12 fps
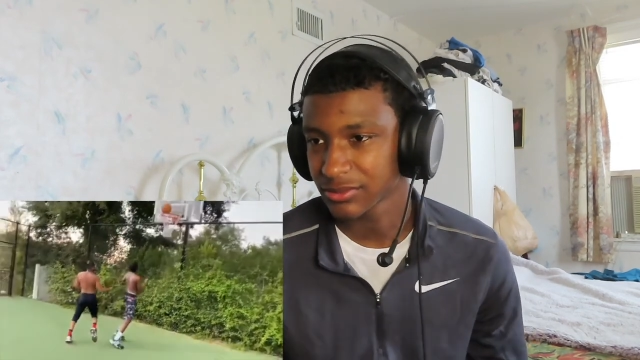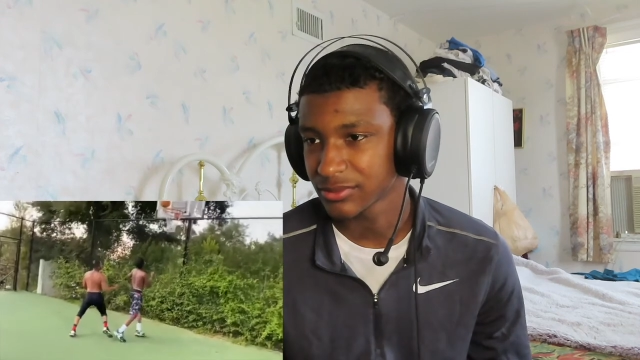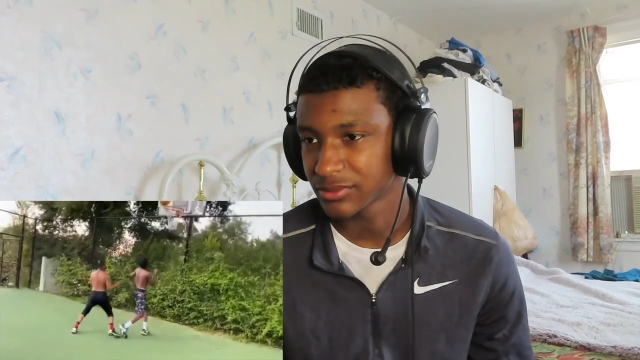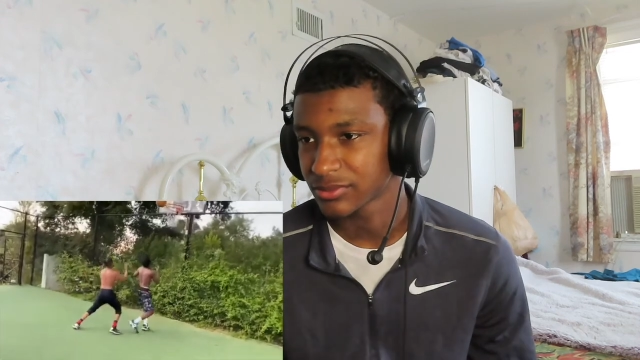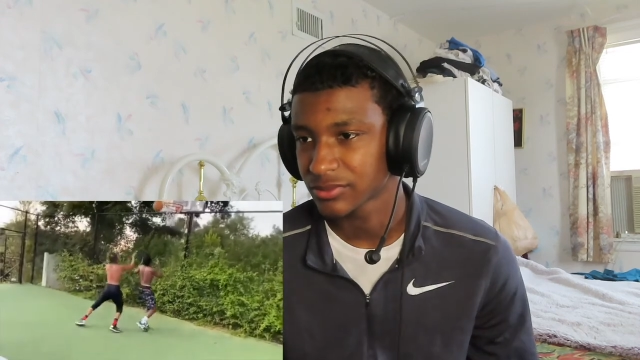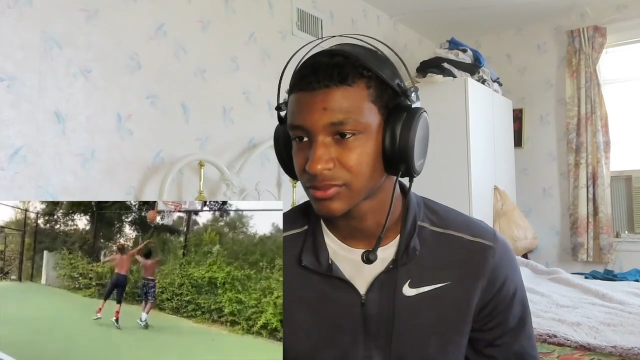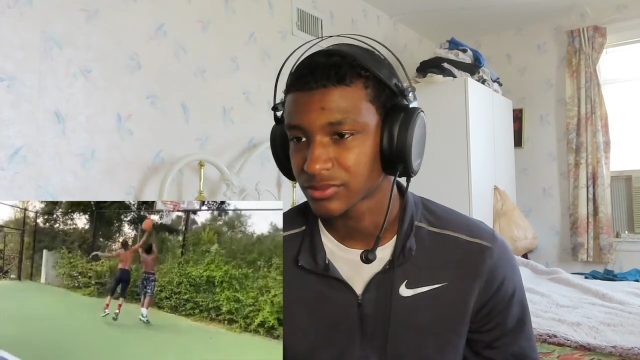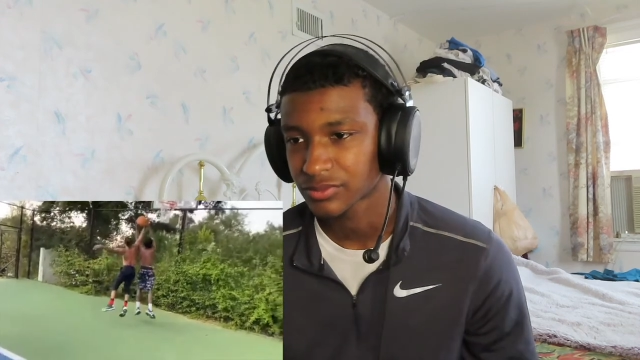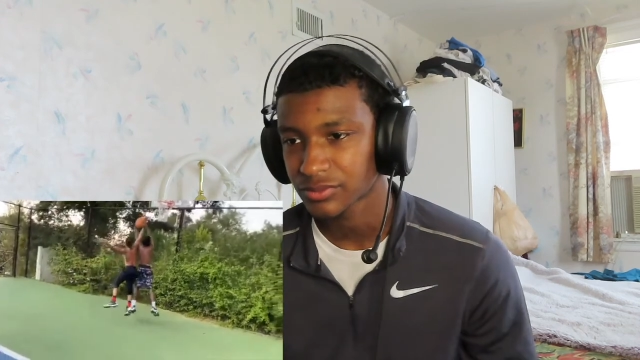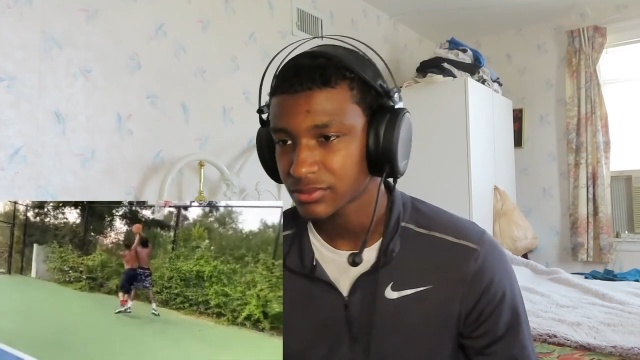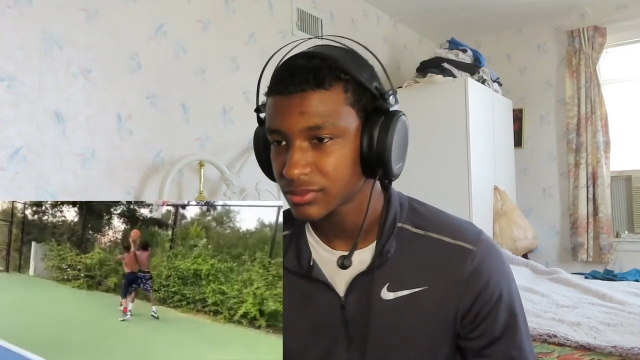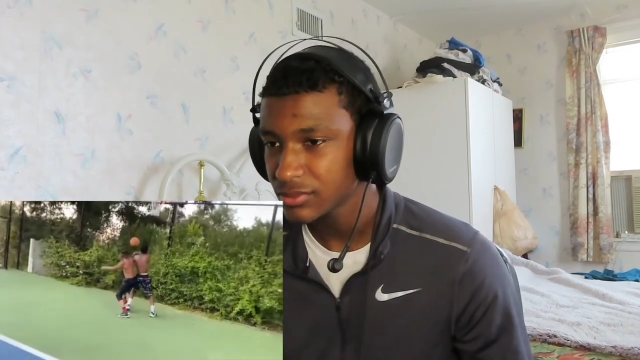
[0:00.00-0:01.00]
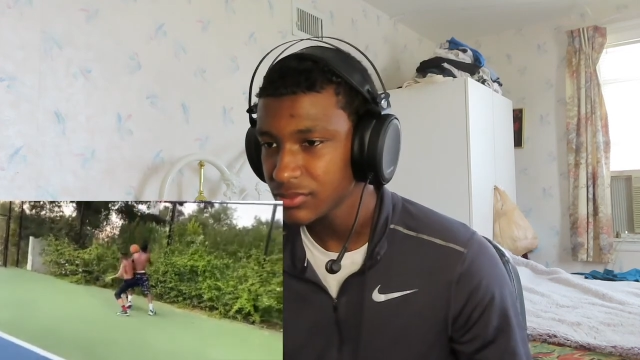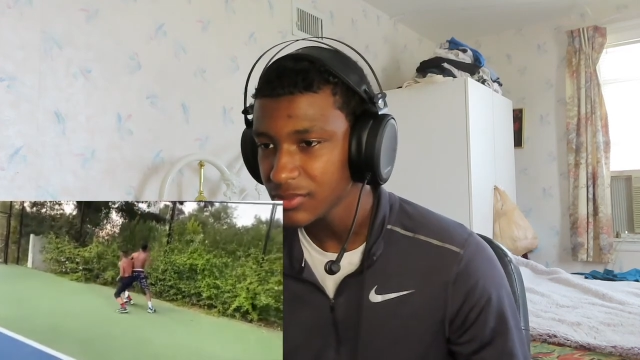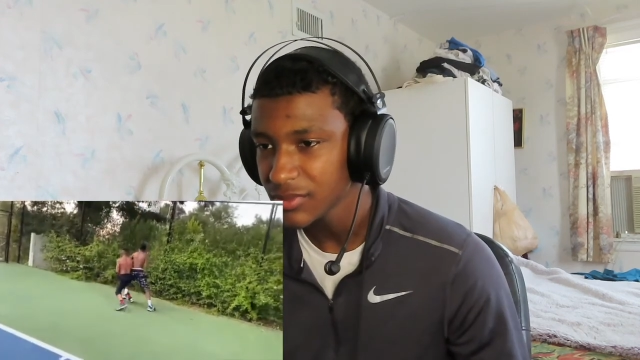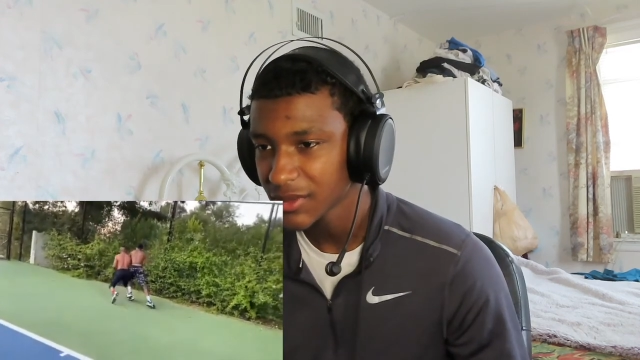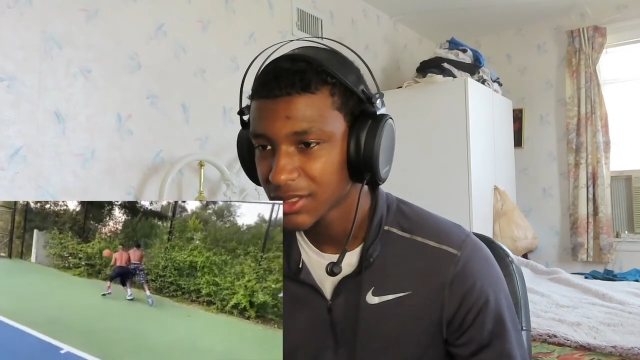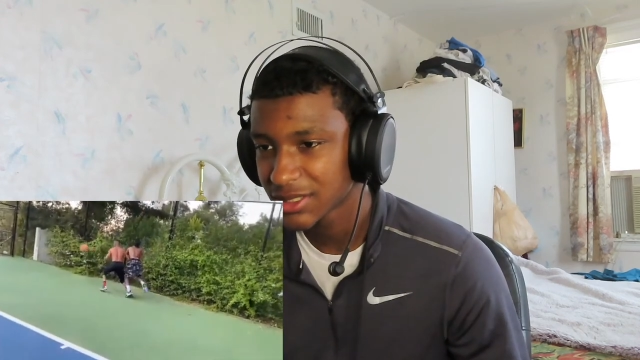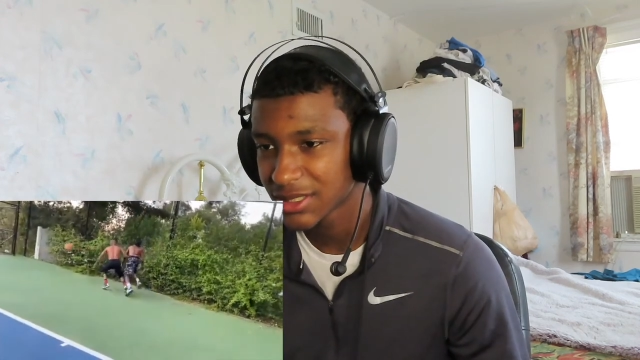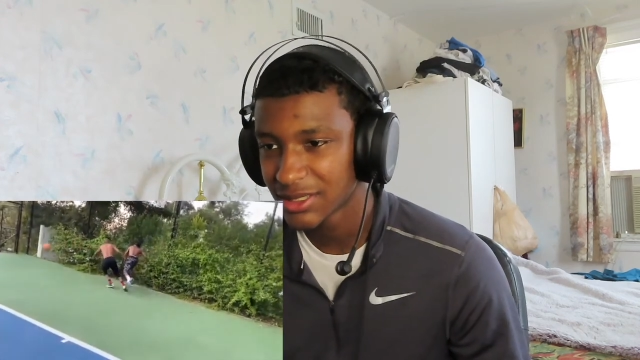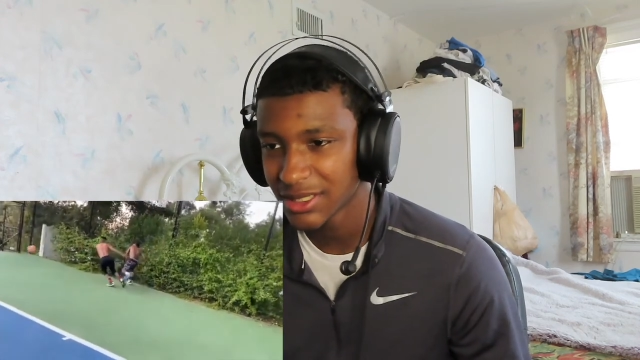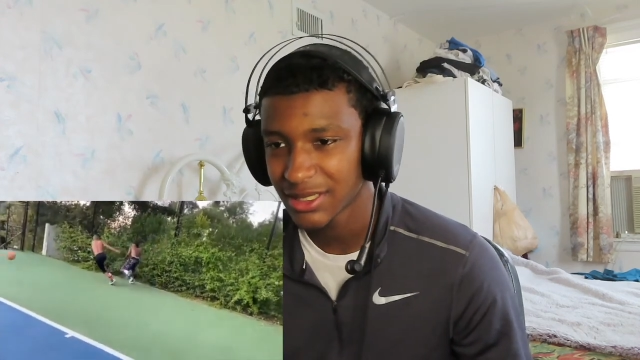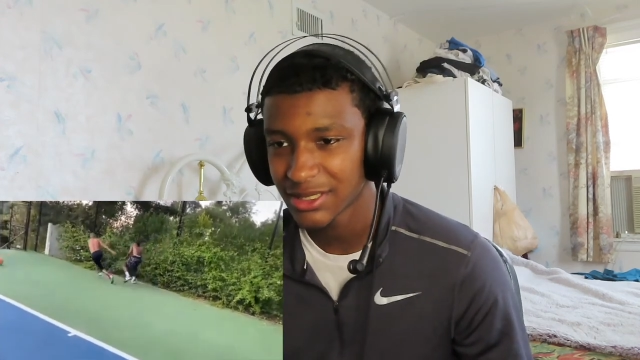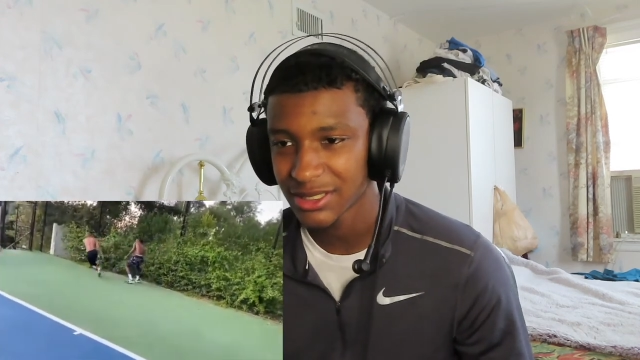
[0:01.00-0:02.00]
Mm. See,
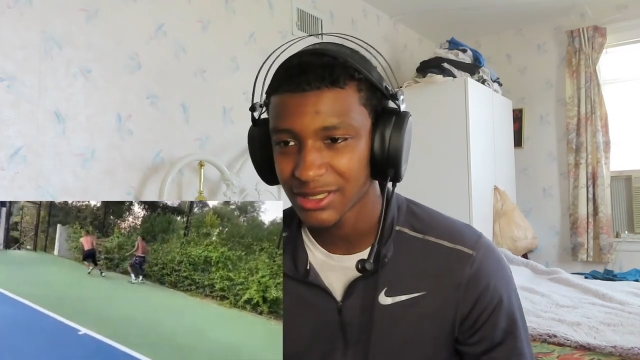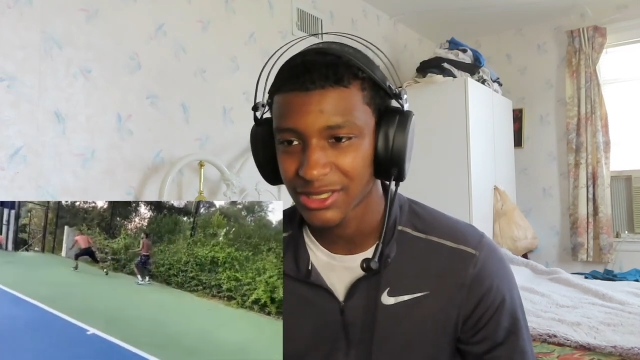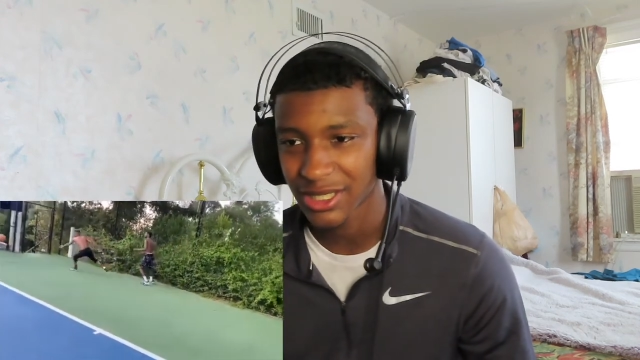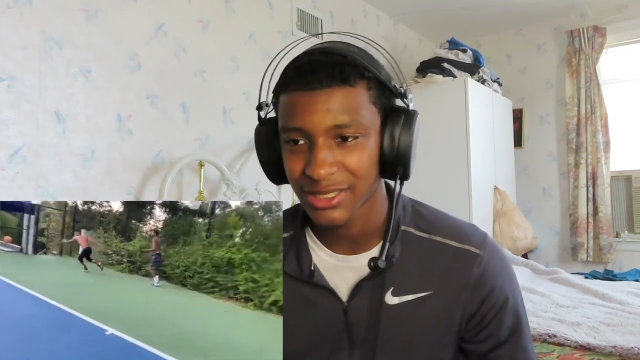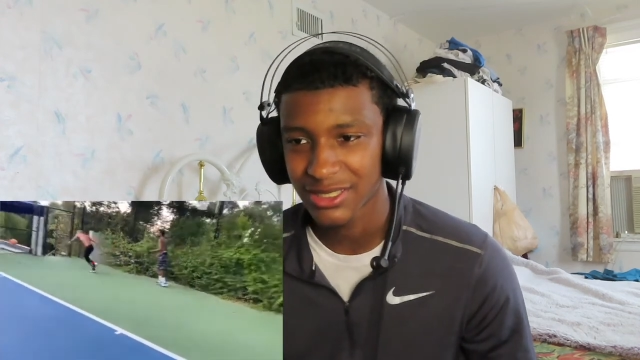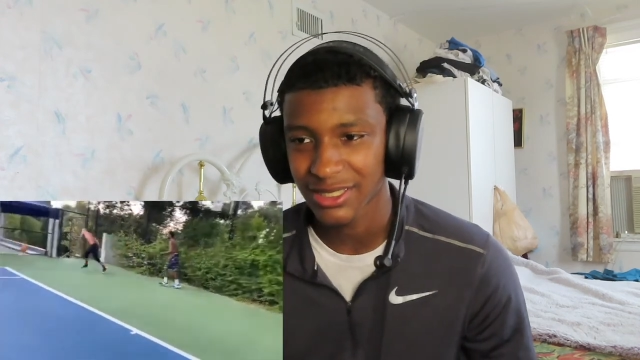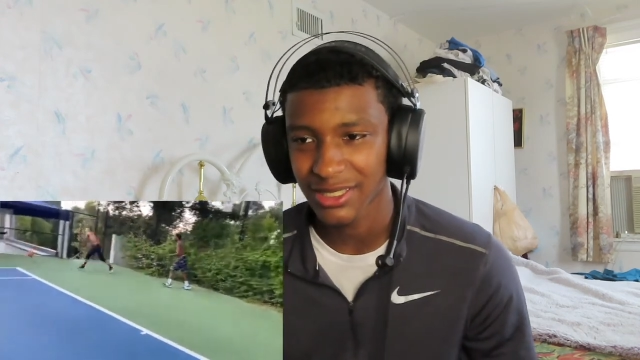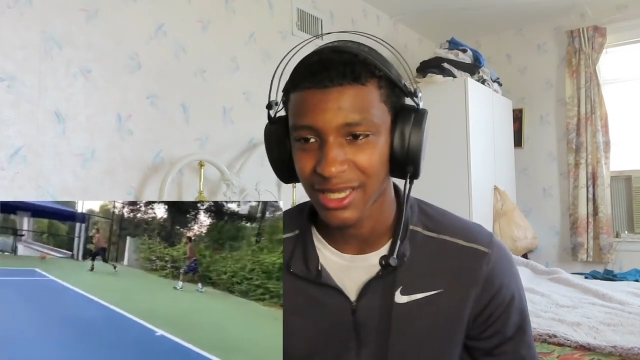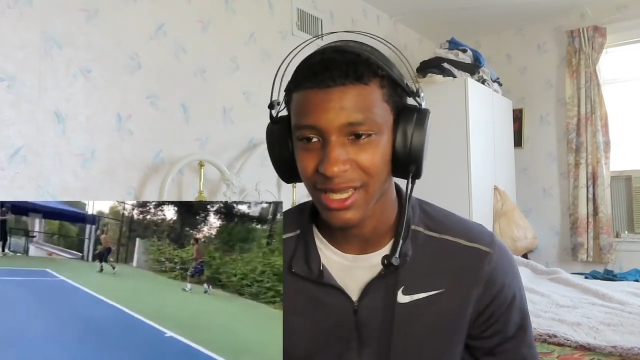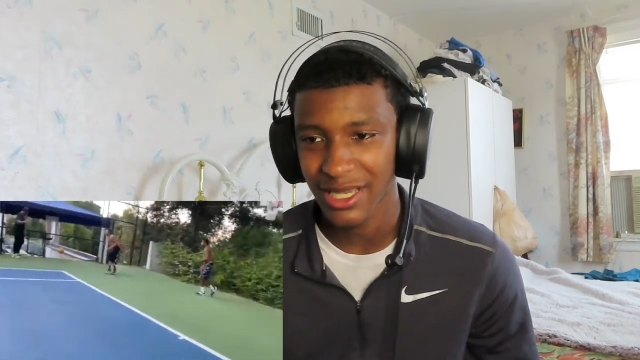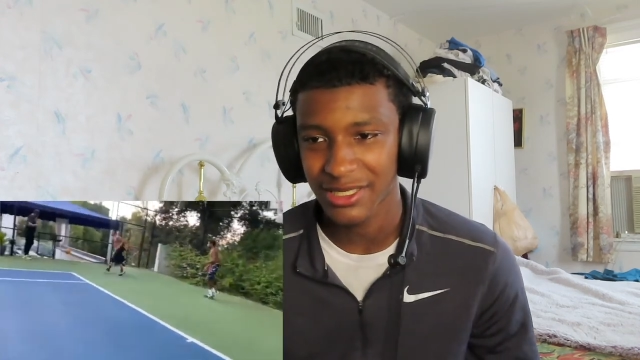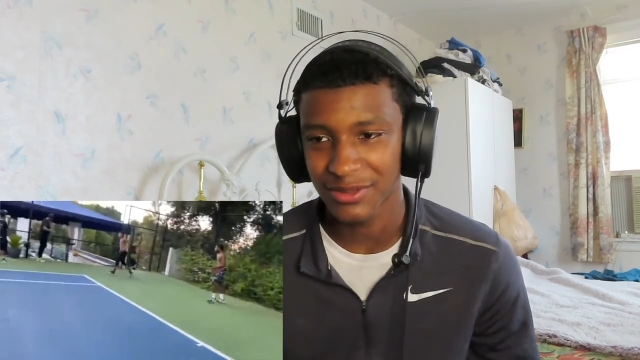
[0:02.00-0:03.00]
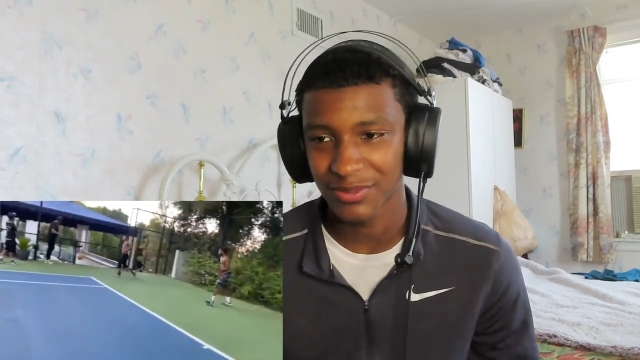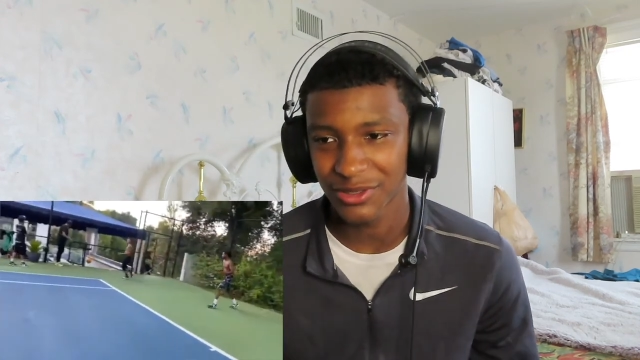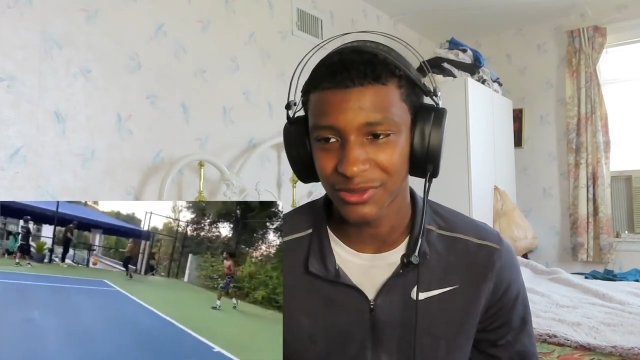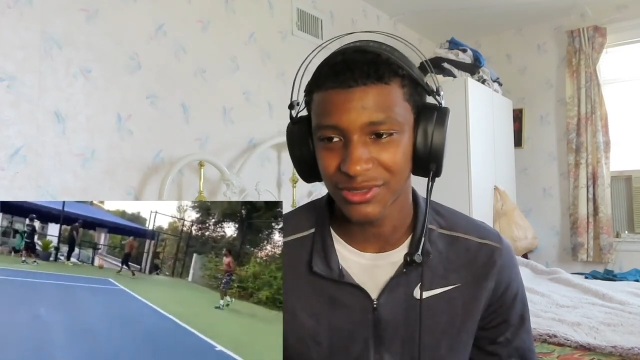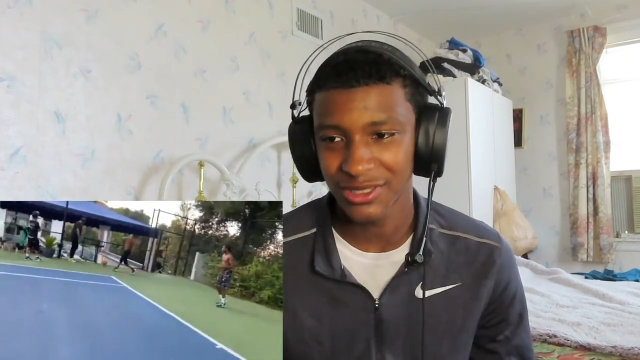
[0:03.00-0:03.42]
DDG trying to take the Cash approach,